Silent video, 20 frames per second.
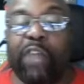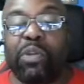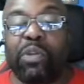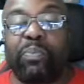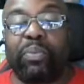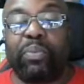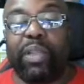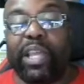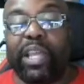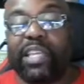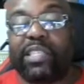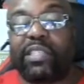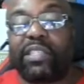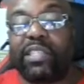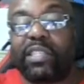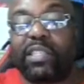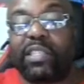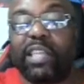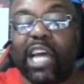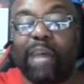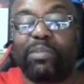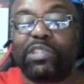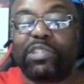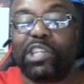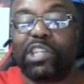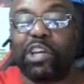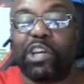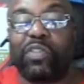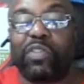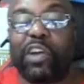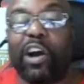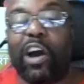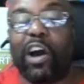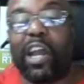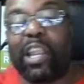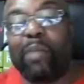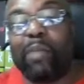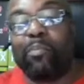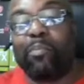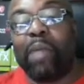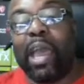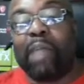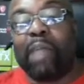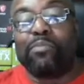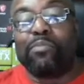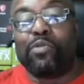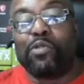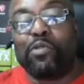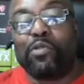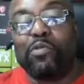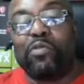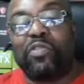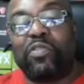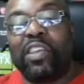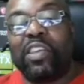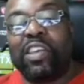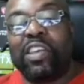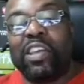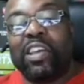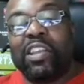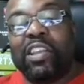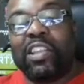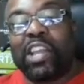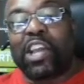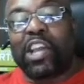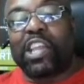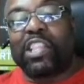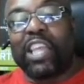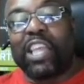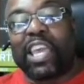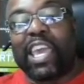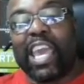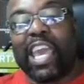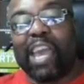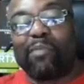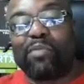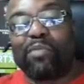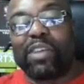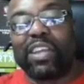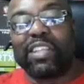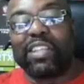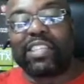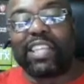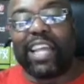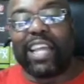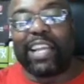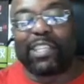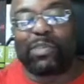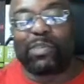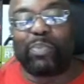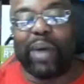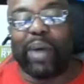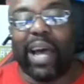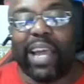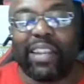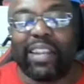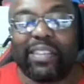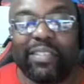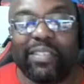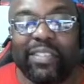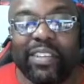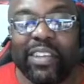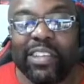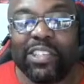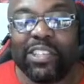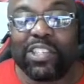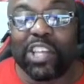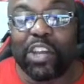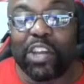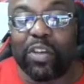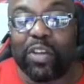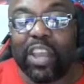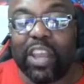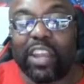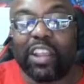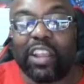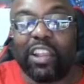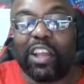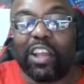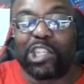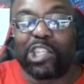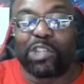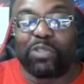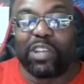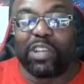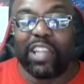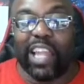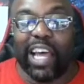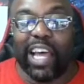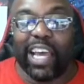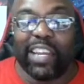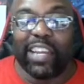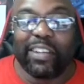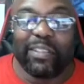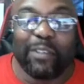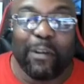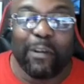replaced its top shelf car and moved the Camry into that spot to create a luxury line?